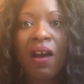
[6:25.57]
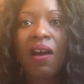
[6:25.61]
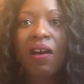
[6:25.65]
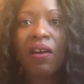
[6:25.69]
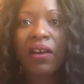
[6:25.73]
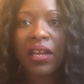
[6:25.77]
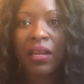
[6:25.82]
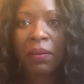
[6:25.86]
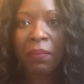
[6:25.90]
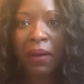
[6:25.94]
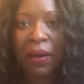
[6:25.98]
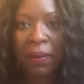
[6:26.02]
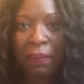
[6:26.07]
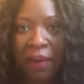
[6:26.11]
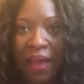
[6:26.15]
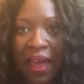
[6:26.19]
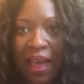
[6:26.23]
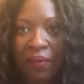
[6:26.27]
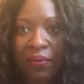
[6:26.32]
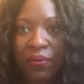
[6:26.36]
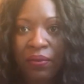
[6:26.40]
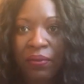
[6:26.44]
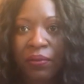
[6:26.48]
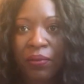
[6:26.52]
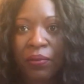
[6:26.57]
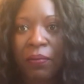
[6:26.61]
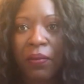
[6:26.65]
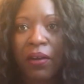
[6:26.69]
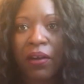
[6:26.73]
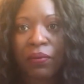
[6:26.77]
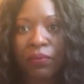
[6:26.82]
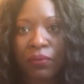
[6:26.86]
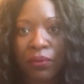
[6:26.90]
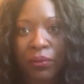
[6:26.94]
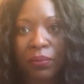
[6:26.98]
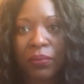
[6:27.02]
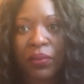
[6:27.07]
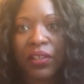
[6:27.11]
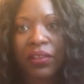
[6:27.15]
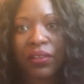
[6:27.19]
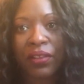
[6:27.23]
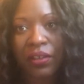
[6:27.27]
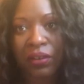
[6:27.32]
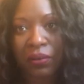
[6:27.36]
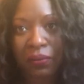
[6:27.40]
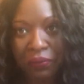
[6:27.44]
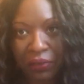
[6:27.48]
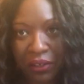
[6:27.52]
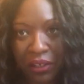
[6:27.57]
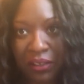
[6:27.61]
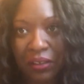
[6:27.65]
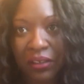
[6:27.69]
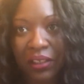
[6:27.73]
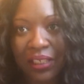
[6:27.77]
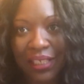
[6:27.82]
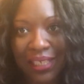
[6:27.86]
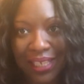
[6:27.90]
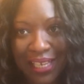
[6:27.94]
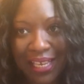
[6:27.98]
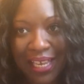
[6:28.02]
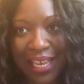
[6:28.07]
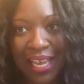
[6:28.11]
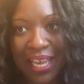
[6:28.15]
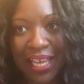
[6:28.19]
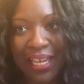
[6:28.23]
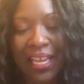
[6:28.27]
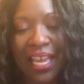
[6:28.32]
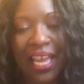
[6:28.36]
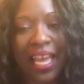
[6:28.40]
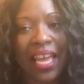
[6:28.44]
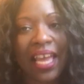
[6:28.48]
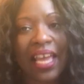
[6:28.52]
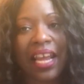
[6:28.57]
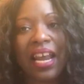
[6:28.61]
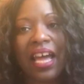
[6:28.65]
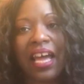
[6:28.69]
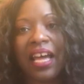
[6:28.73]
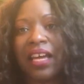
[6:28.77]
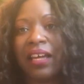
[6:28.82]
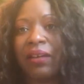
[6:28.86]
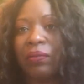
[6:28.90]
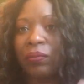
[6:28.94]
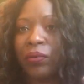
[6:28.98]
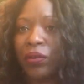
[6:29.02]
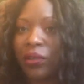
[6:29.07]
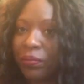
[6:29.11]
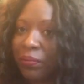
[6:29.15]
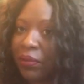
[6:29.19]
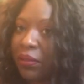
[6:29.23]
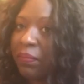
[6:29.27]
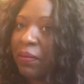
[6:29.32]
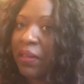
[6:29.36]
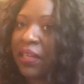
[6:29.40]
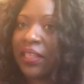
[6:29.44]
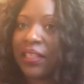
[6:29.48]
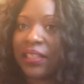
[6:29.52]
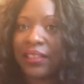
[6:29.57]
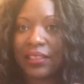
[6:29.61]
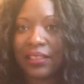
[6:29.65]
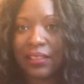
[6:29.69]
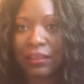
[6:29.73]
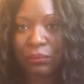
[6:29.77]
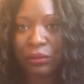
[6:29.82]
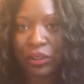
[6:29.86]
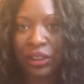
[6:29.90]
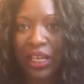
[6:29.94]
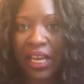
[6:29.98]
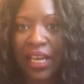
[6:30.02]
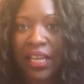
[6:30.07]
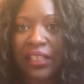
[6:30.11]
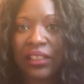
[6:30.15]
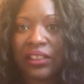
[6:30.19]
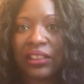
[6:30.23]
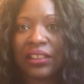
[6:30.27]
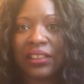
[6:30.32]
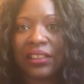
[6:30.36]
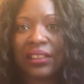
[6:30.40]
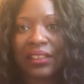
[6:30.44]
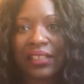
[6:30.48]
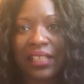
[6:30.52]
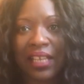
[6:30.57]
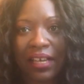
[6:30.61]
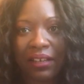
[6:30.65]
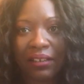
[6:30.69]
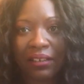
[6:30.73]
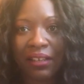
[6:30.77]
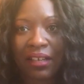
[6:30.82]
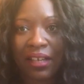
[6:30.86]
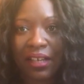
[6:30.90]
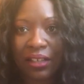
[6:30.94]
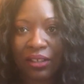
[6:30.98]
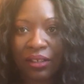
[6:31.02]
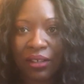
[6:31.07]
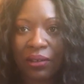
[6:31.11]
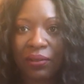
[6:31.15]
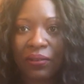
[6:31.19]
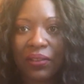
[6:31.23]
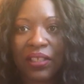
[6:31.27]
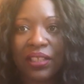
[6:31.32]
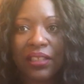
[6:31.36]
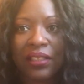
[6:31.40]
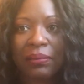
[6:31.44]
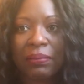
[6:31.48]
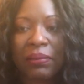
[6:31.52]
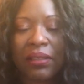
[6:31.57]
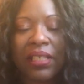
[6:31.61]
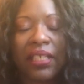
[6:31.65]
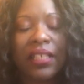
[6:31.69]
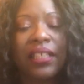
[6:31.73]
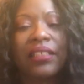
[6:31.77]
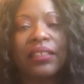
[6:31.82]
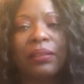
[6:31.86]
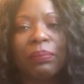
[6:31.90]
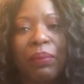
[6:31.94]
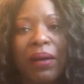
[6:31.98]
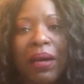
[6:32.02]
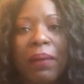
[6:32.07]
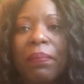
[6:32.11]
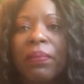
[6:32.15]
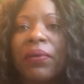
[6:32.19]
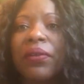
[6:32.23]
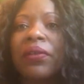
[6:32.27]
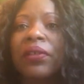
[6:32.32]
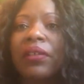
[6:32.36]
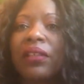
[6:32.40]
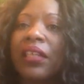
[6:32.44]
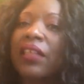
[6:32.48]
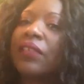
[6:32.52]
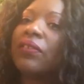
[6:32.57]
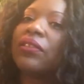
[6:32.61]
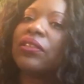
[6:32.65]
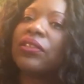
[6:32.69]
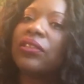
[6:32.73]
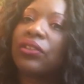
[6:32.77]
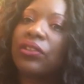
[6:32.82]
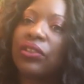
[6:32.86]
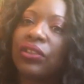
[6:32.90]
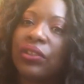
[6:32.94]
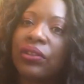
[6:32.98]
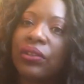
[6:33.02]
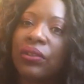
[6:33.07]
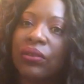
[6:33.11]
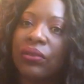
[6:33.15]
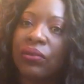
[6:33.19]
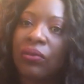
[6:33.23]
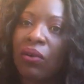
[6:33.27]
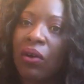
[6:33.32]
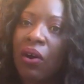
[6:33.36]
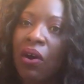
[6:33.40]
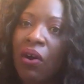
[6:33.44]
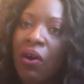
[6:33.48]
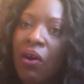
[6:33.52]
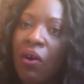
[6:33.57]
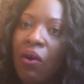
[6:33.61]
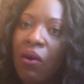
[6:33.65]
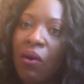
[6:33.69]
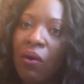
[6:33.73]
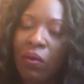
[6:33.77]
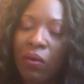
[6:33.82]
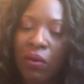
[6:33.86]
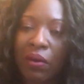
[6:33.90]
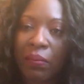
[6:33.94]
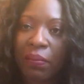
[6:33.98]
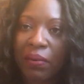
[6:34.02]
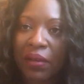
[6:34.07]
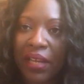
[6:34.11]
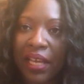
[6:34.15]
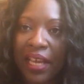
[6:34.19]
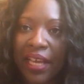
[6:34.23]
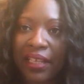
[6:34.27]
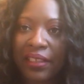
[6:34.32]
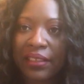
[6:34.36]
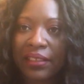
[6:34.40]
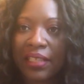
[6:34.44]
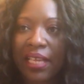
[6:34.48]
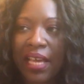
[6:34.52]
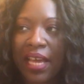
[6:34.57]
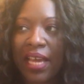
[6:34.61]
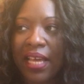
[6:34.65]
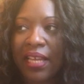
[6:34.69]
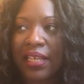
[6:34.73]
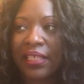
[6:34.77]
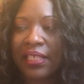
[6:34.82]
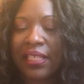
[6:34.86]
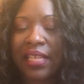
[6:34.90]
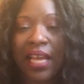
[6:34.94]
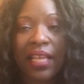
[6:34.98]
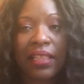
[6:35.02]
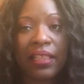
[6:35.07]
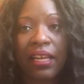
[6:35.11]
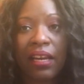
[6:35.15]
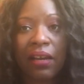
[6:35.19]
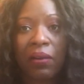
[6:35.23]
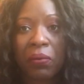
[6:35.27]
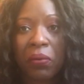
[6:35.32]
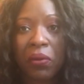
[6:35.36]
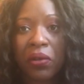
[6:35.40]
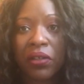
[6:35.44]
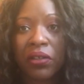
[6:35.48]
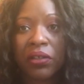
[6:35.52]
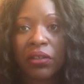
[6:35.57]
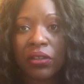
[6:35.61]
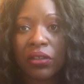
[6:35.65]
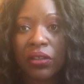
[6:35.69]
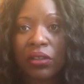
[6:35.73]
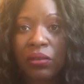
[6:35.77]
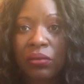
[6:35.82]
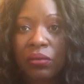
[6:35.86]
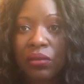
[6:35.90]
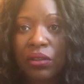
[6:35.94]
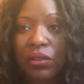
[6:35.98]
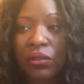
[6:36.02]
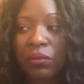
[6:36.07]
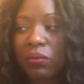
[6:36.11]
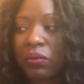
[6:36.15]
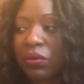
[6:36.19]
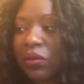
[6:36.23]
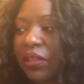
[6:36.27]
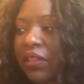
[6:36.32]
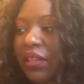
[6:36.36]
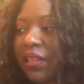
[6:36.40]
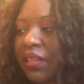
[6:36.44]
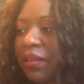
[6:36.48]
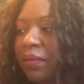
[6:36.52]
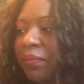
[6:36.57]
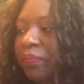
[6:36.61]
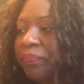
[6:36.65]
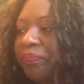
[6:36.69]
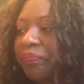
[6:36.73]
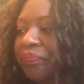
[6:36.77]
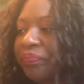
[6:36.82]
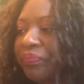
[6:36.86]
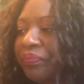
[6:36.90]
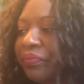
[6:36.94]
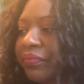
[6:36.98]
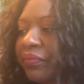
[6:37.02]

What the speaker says: are in my bathroom, a room that they're rarely in, and I will be making some changes now that I know this, because Pepper loves to chew on plants, and it's not that I want her to chew on them,